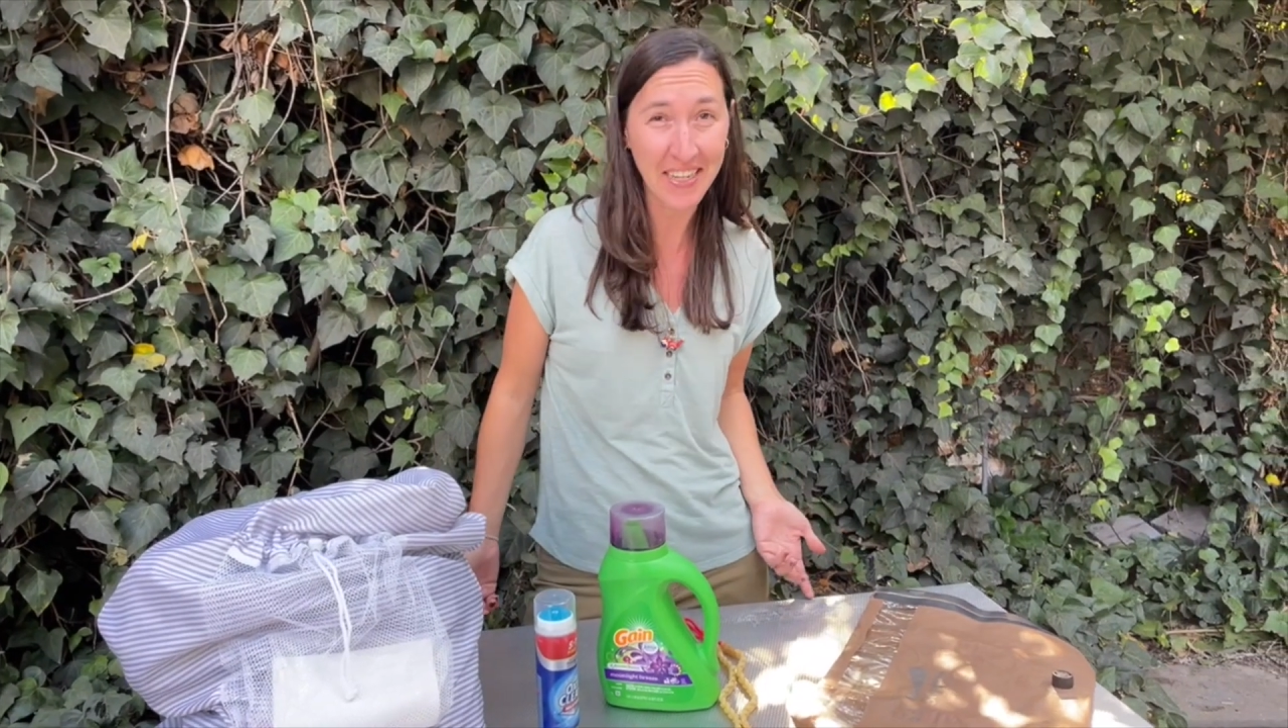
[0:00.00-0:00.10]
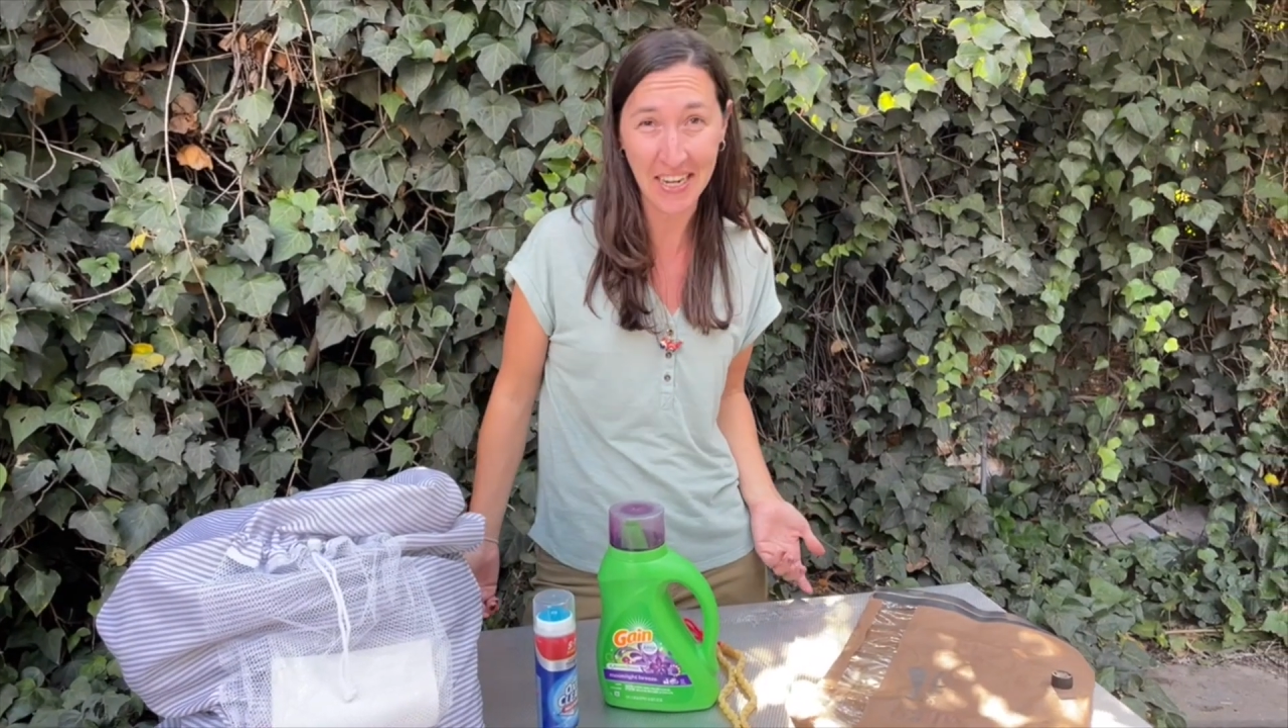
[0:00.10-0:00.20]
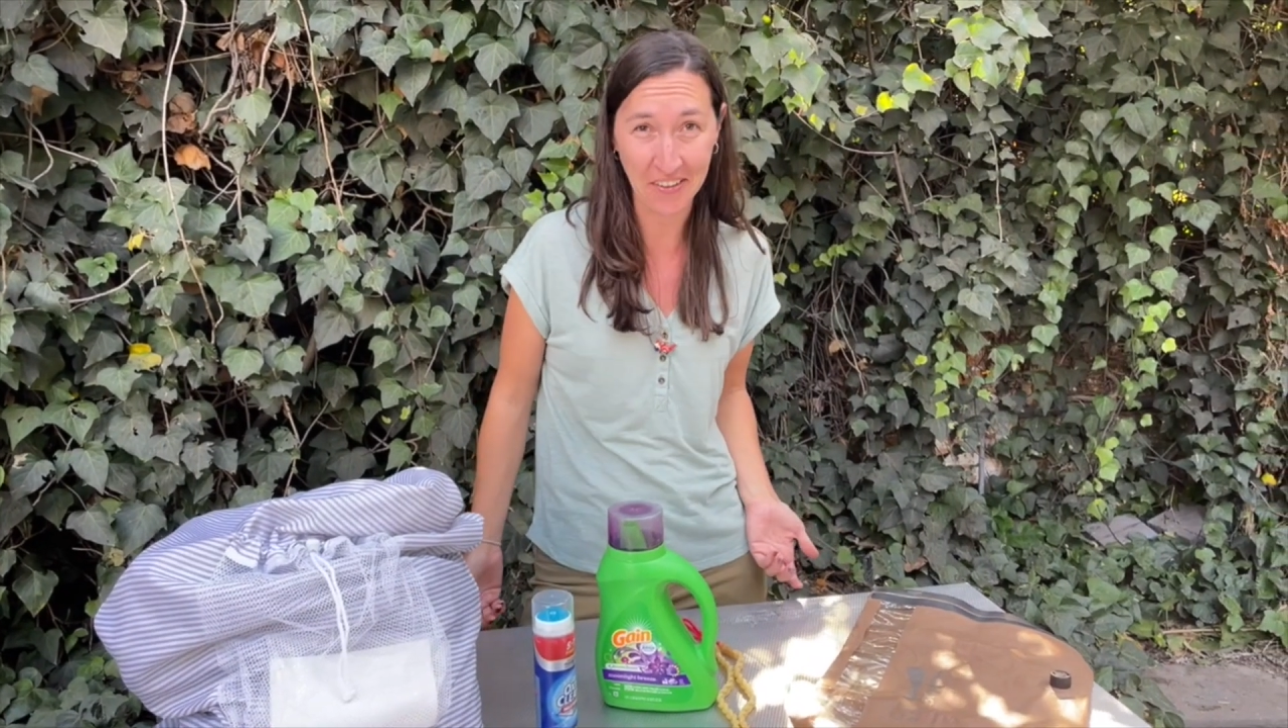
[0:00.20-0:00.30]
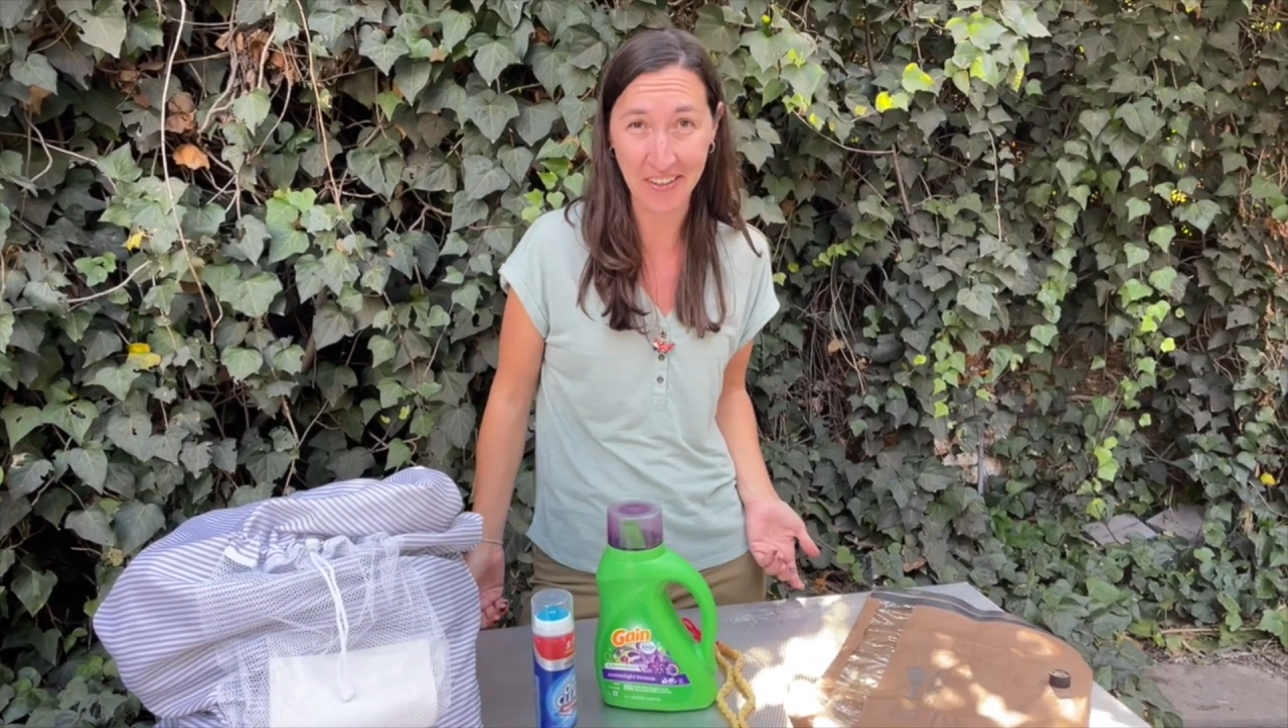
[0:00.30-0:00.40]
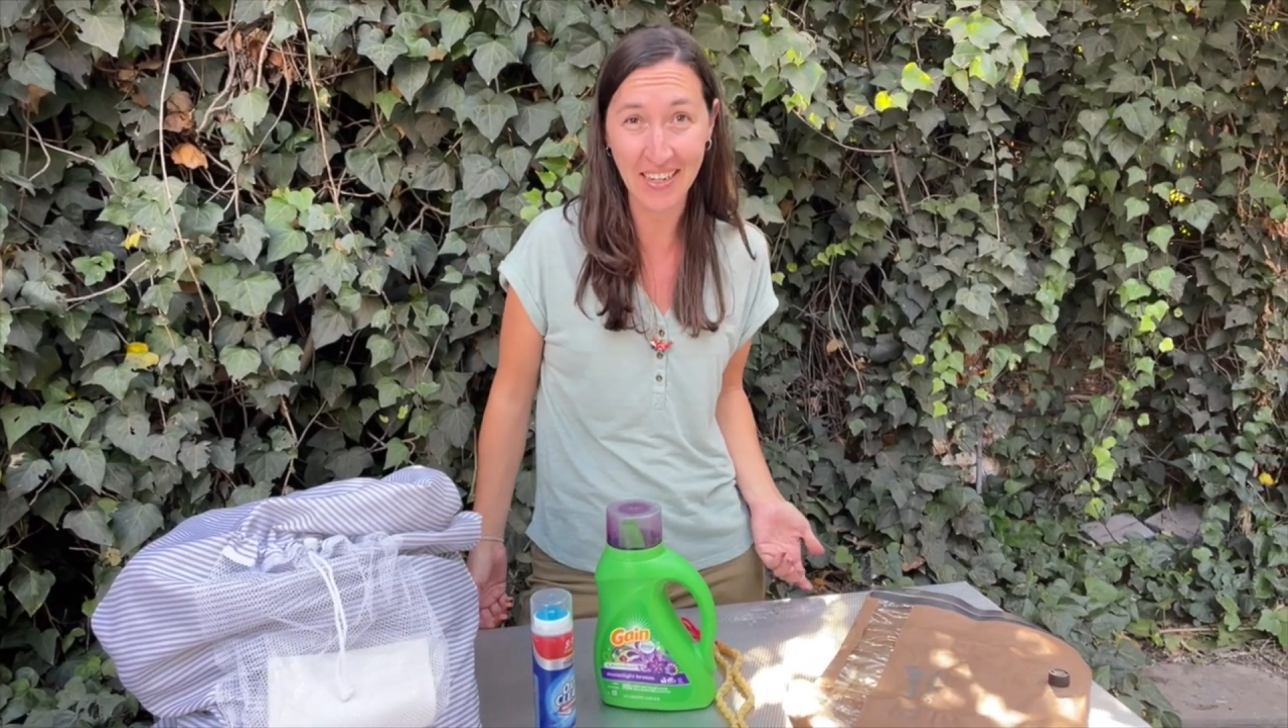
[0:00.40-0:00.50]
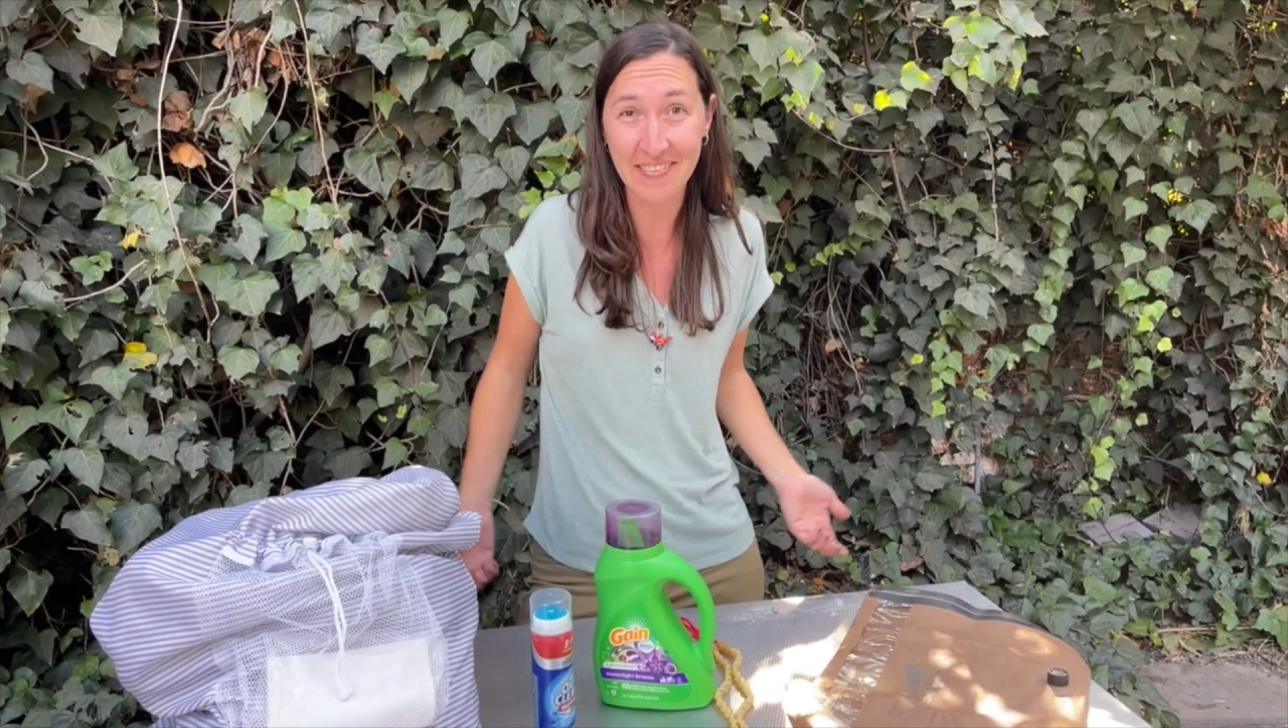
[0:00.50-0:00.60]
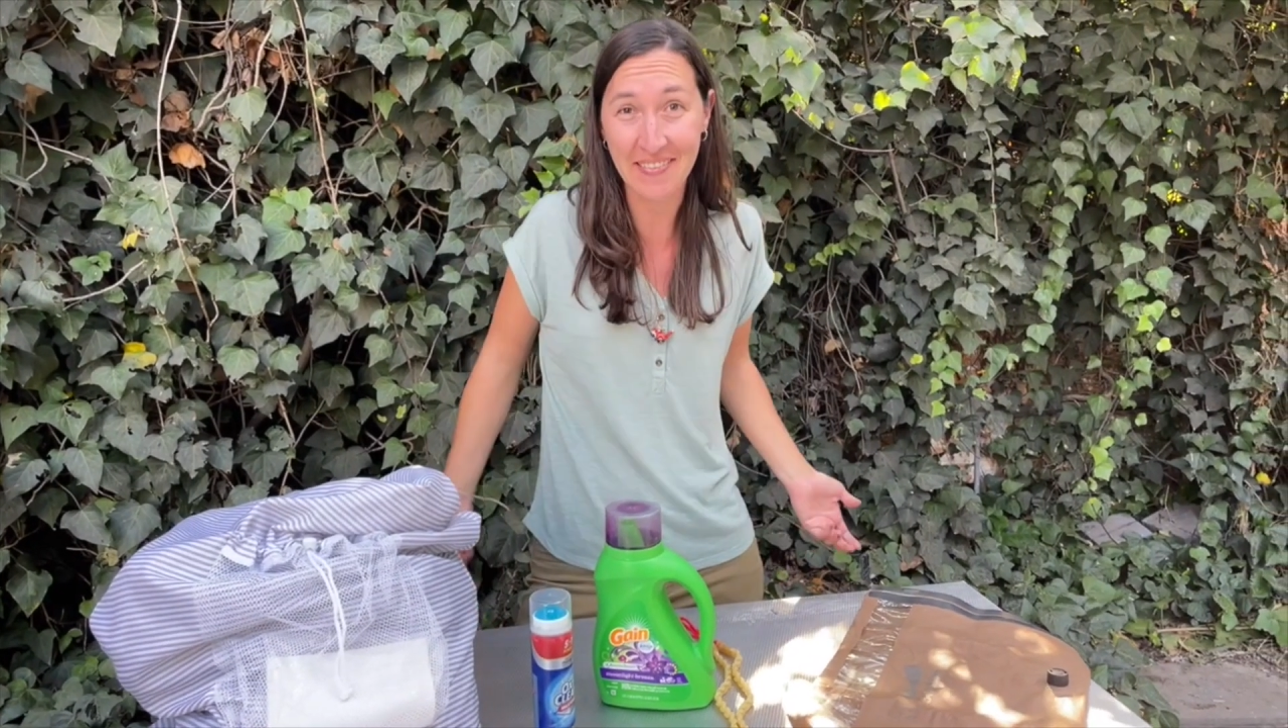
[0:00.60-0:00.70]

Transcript: carrying